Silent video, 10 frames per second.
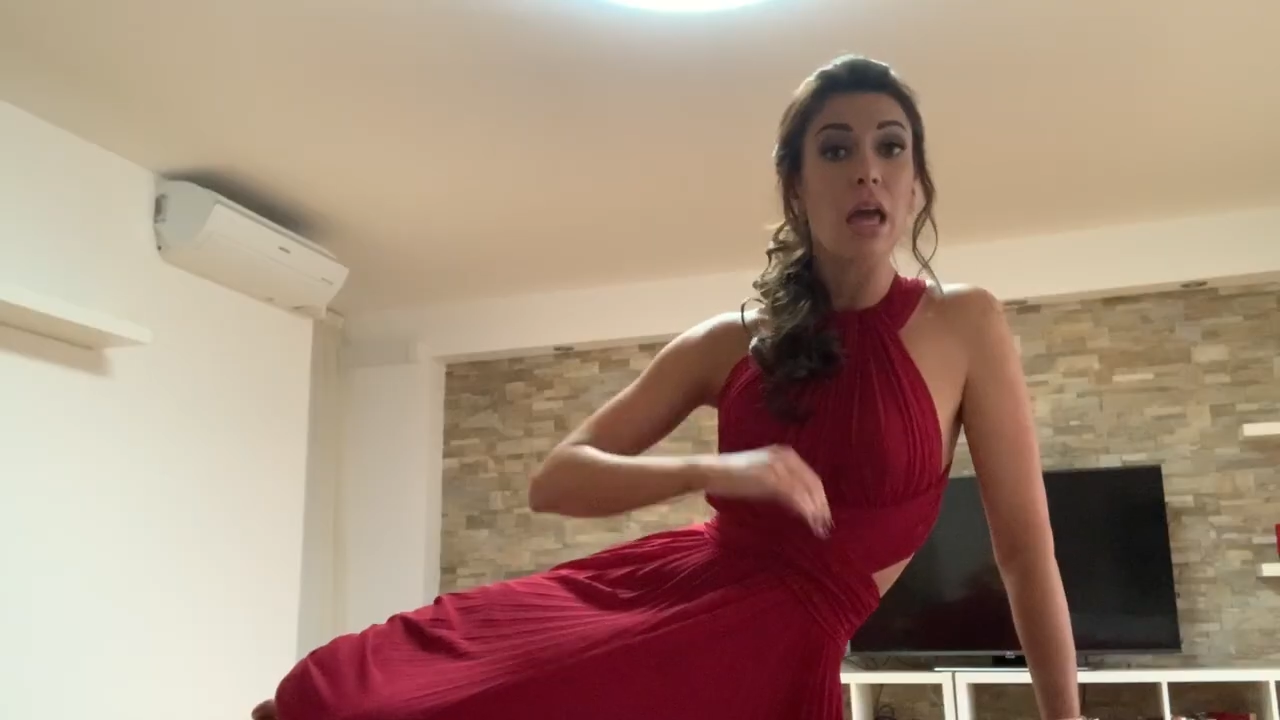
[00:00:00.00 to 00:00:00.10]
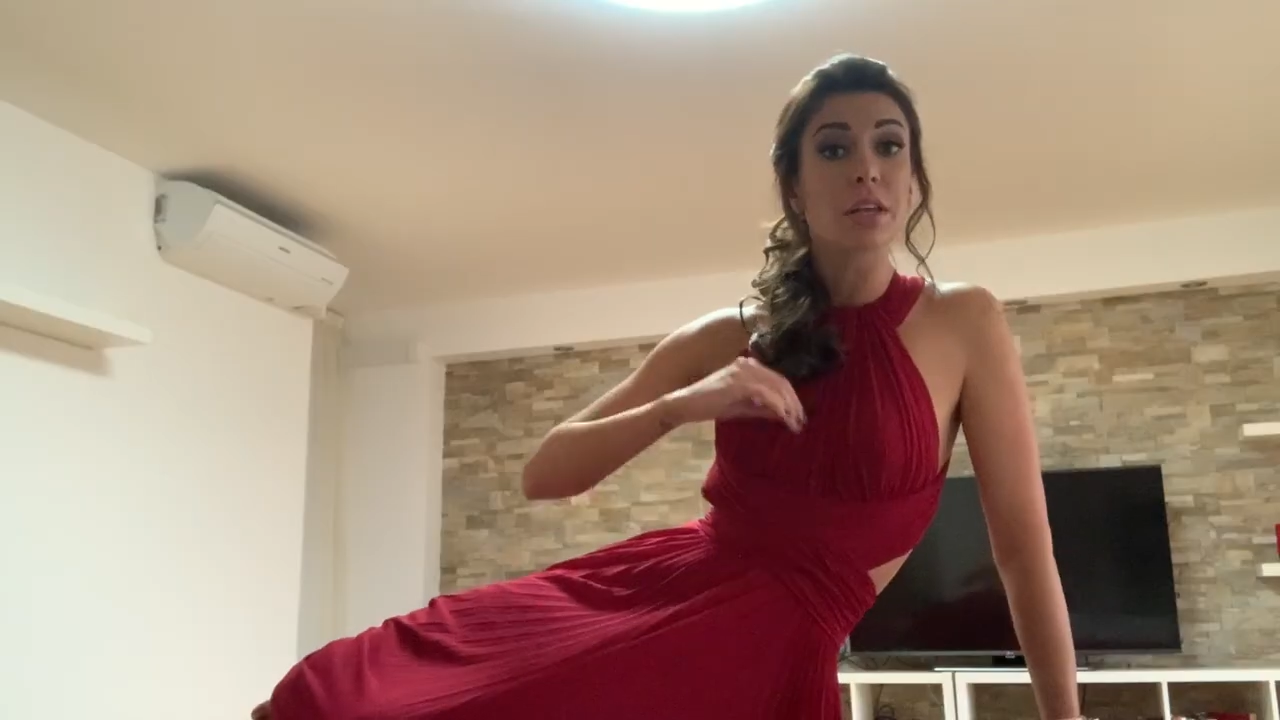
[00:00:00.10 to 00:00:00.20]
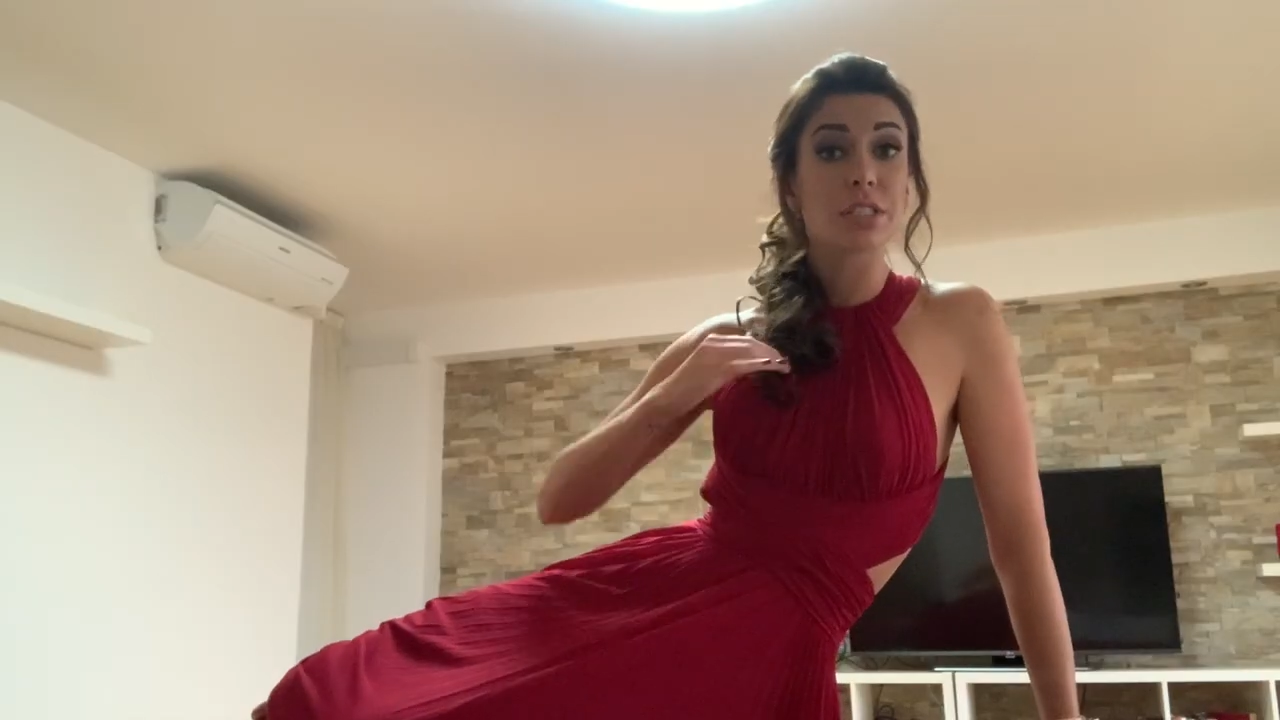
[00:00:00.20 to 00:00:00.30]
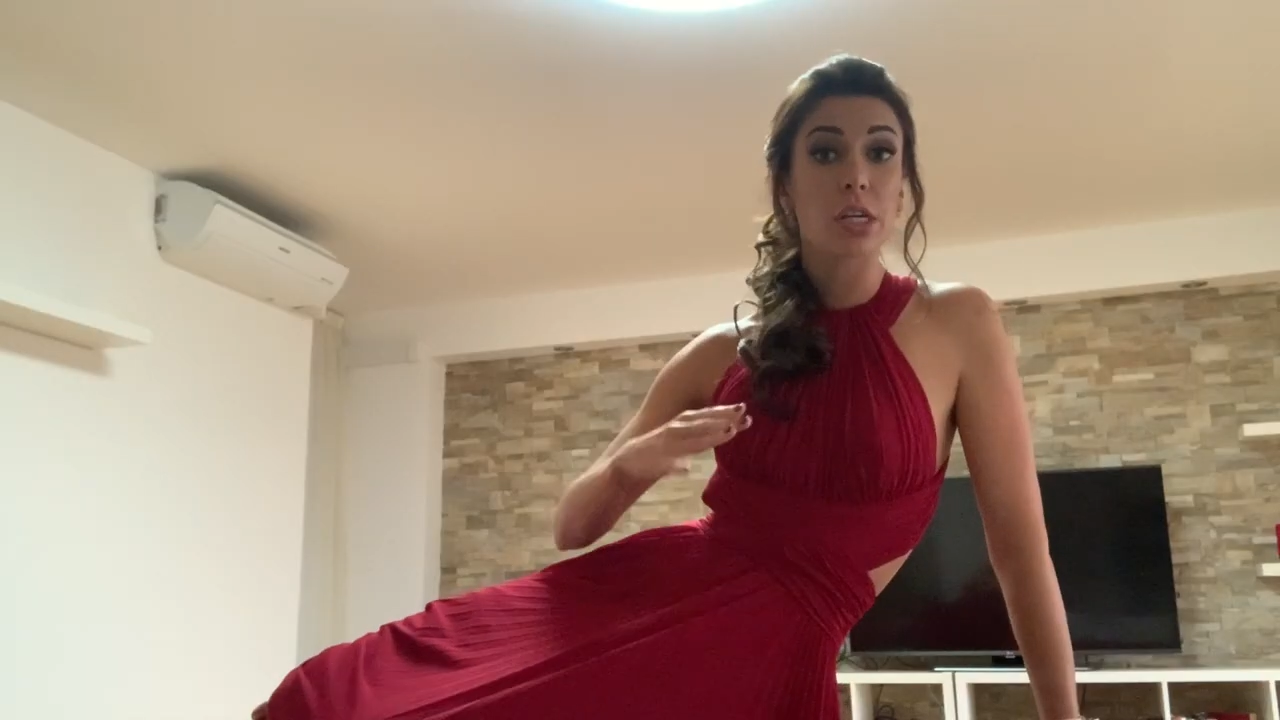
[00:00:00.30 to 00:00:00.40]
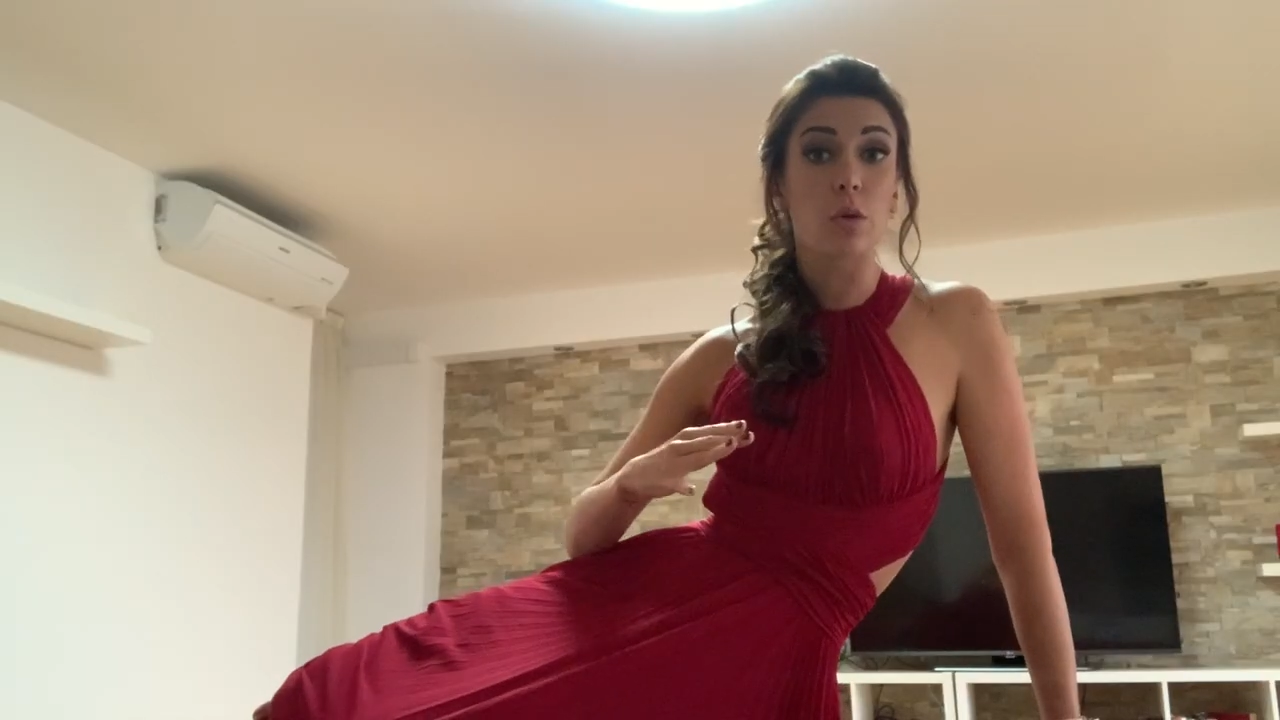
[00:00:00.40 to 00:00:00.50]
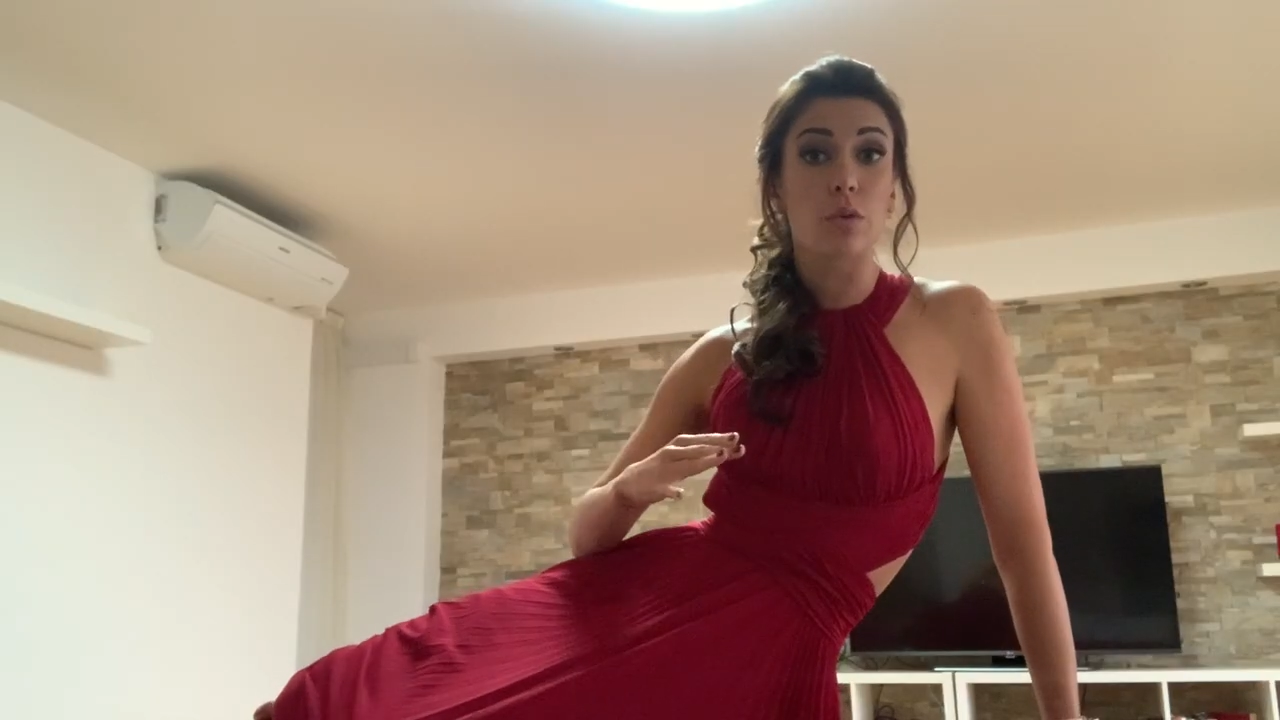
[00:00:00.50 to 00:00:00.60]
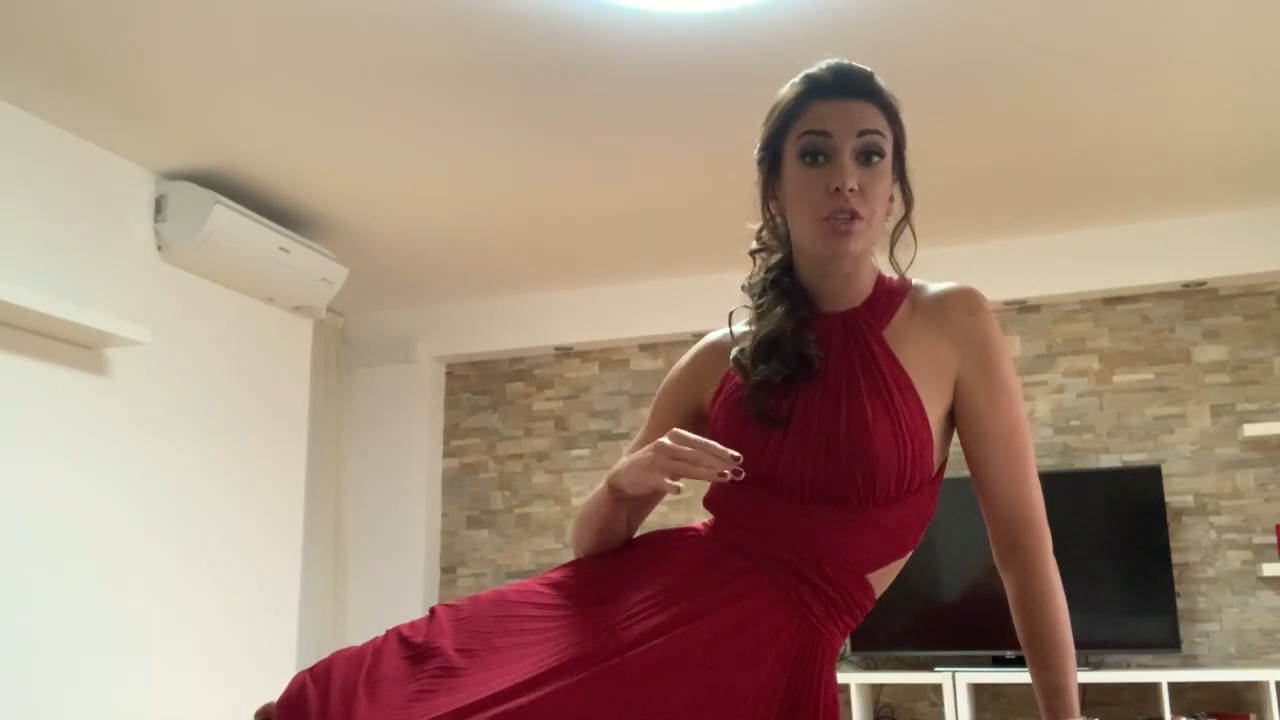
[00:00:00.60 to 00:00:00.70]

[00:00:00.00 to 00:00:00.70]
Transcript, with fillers: So